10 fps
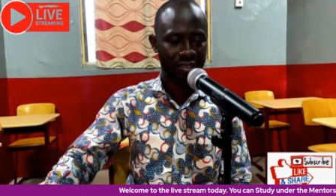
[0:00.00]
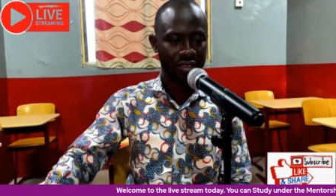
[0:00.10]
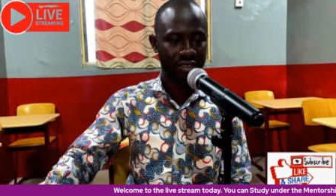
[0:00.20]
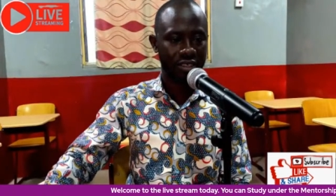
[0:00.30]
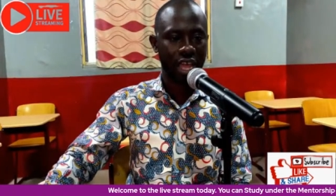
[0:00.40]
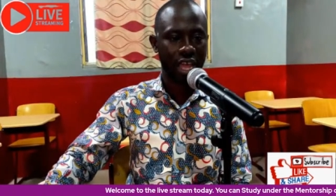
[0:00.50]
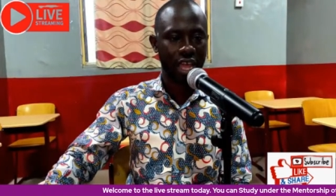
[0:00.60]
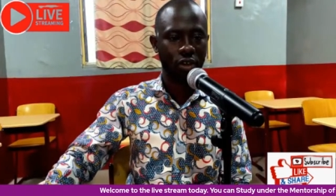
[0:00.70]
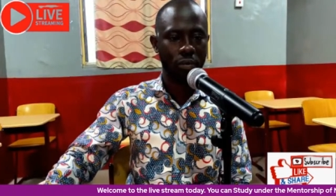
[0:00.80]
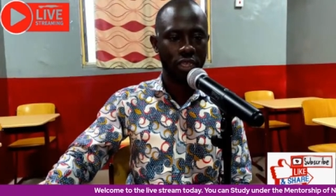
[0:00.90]
Stan
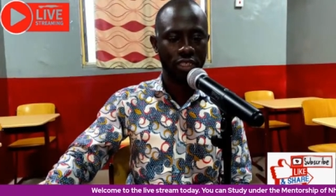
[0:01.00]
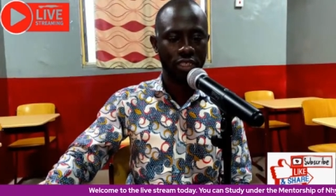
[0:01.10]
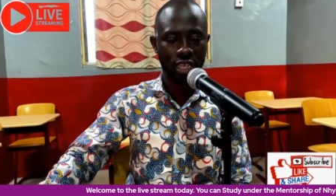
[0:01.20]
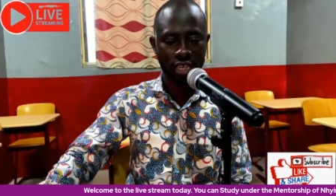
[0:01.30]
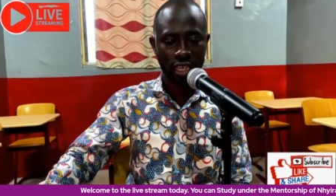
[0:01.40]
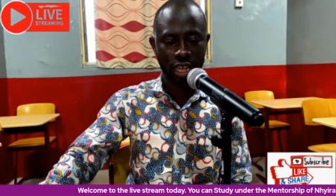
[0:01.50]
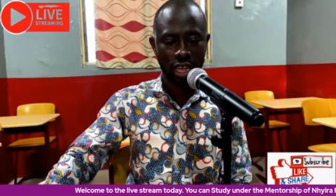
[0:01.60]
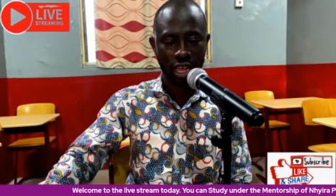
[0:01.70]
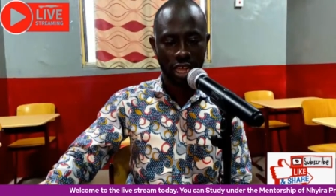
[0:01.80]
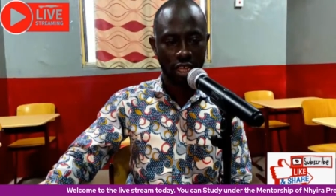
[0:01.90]
Obi said,
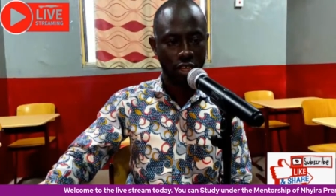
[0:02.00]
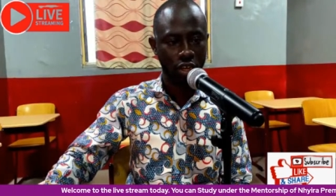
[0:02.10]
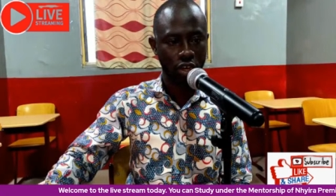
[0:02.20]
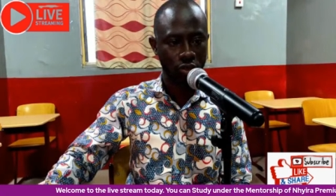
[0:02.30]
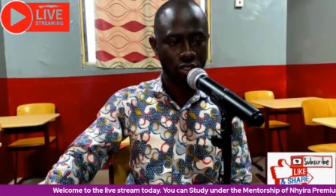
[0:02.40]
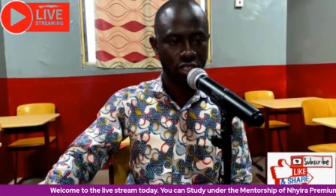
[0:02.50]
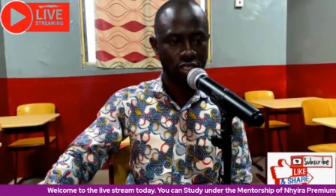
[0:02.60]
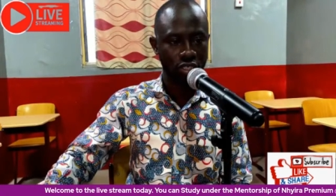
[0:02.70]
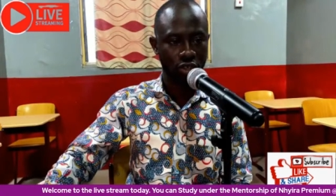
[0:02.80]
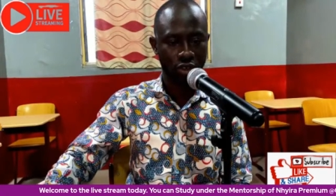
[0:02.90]
uh, noted.
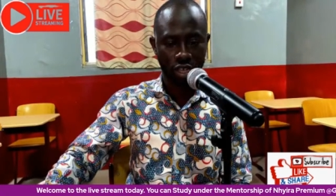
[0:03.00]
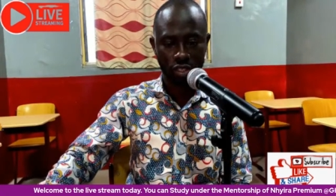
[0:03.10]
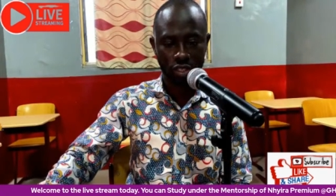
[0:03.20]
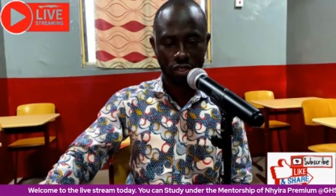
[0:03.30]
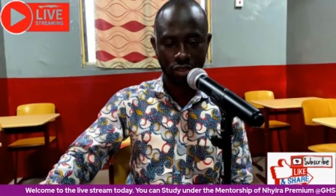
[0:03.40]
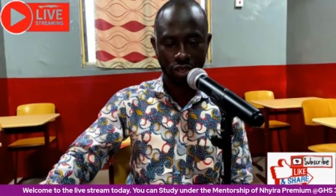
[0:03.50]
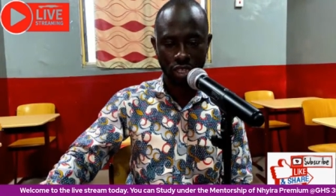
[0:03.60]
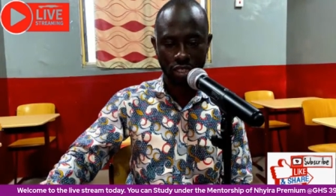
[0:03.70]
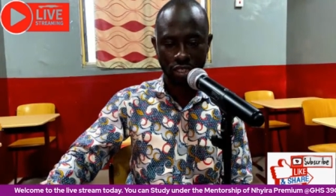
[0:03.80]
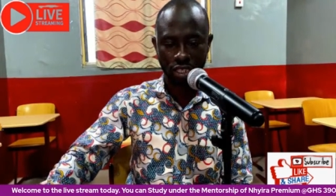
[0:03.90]
Okay, so you
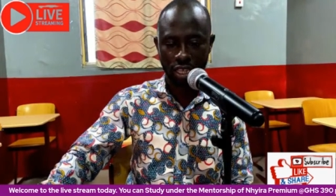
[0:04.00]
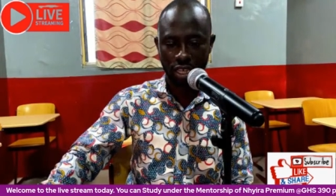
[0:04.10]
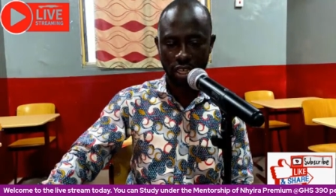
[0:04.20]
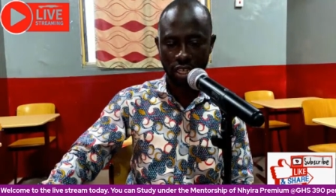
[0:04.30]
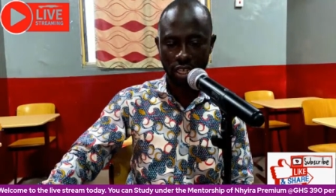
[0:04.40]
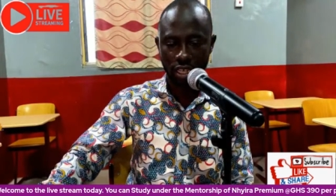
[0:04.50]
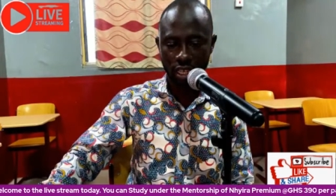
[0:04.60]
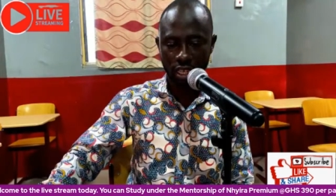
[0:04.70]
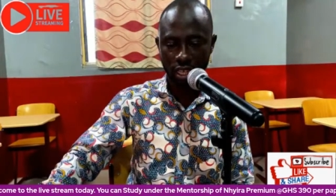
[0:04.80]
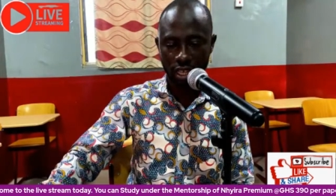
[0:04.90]
understand that
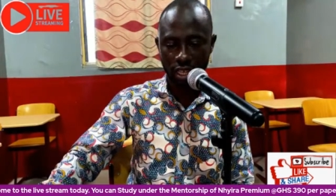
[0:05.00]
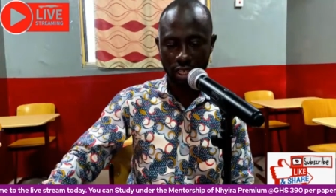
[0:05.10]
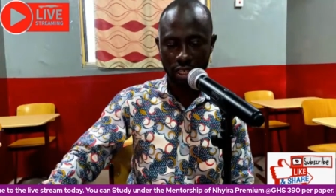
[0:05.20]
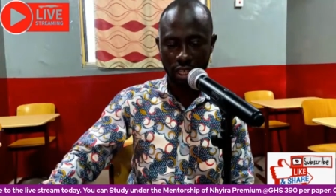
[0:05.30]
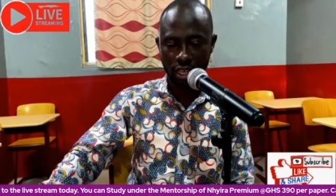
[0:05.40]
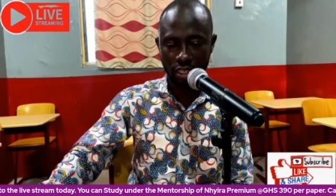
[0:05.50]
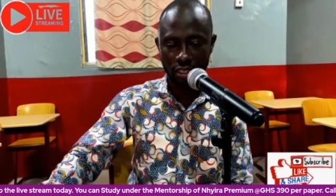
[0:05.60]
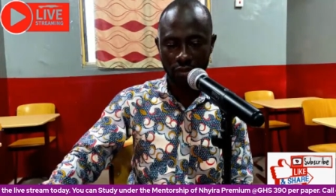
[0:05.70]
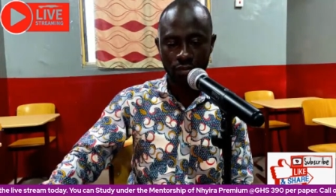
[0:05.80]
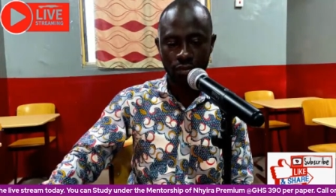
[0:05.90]
uh, in that case.
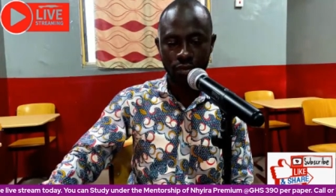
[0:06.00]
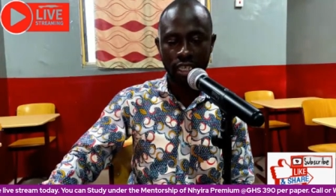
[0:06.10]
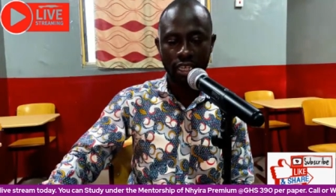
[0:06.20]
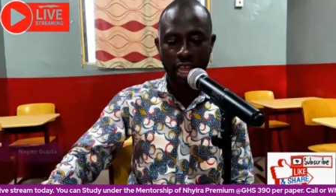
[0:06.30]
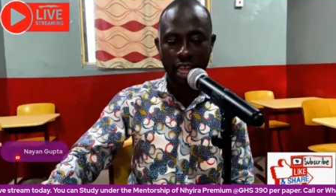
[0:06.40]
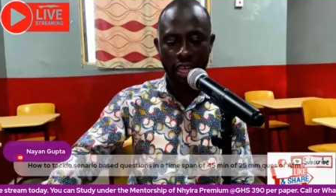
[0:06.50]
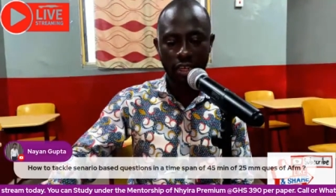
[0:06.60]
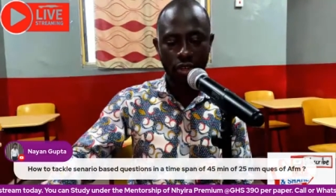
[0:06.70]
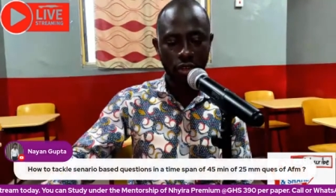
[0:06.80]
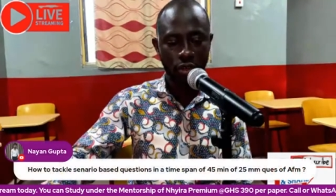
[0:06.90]

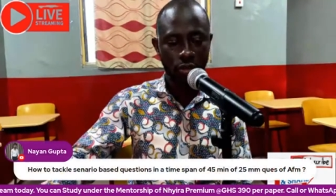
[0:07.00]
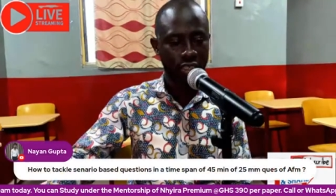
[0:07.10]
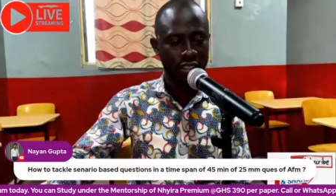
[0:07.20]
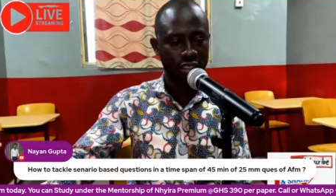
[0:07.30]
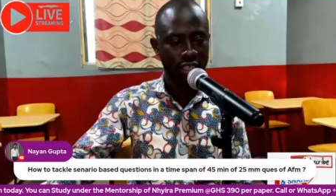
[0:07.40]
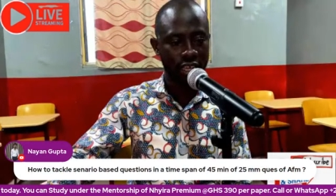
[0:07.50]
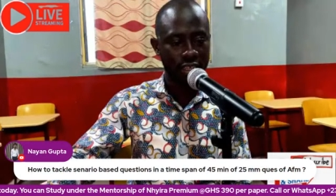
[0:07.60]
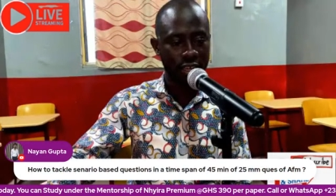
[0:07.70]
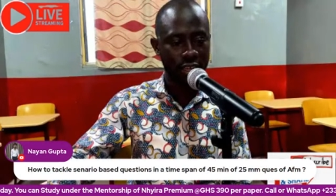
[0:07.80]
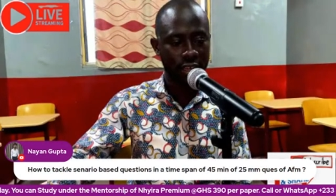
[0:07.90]
Nayan Gupta said,
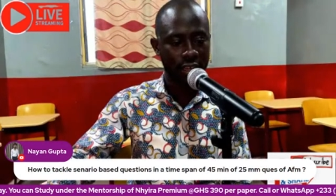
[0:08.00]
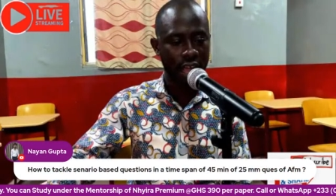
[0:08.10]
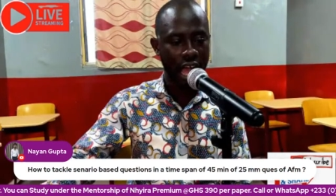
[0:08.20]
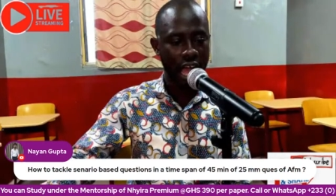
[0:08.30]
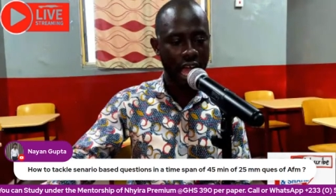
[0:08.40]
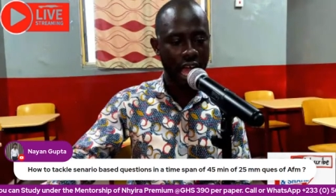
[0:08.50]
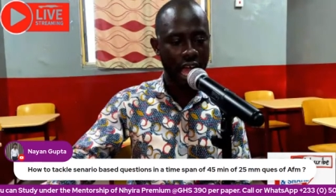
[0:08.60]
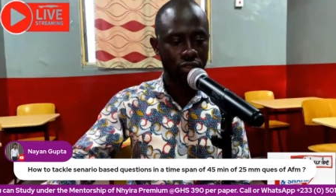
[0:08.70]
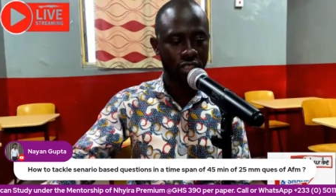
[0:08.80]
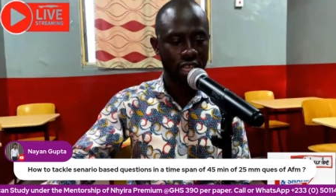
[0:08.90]
uh, how
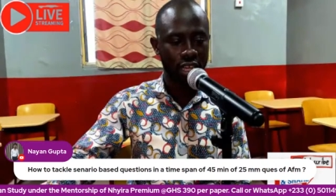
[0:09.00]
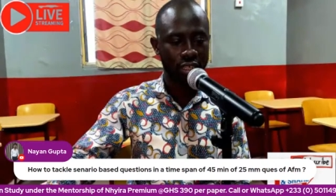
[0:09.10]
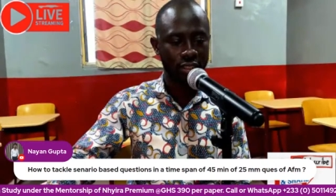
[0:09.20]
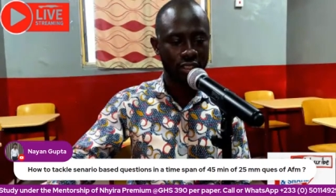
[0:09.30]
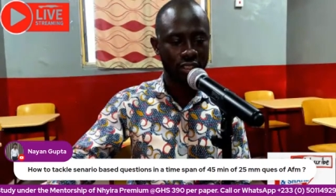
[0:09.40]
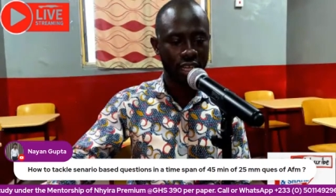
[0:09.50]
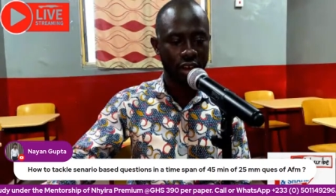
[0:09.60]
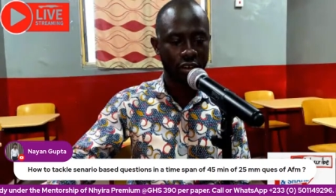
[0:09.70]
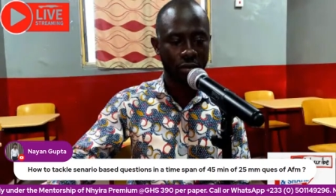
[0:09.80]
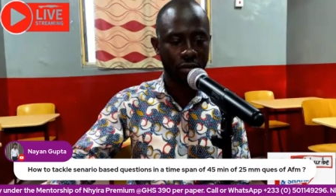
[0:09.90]
to tackle
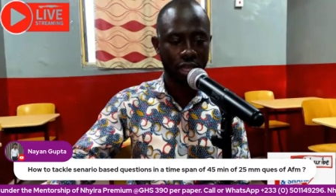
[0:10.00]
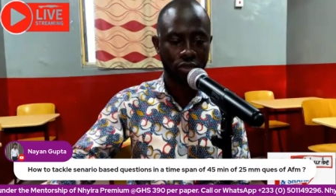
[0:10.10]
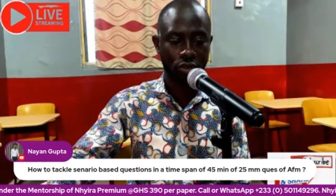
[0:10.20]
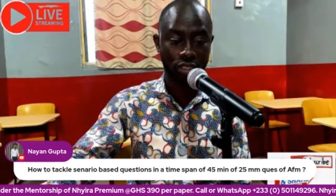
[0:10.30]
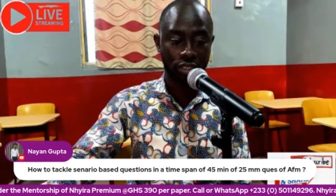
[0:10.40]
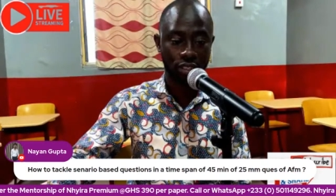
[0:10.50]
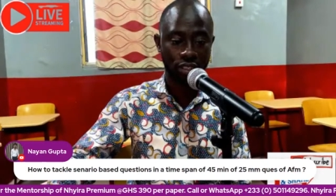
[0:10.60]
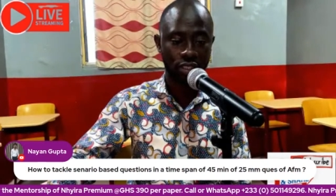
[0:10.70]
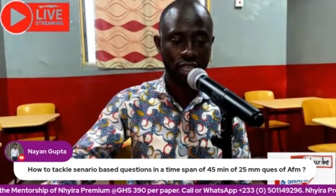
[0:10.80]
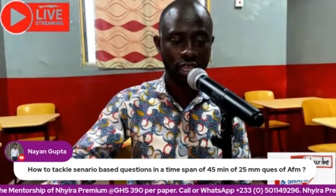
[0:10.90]
scenario based questions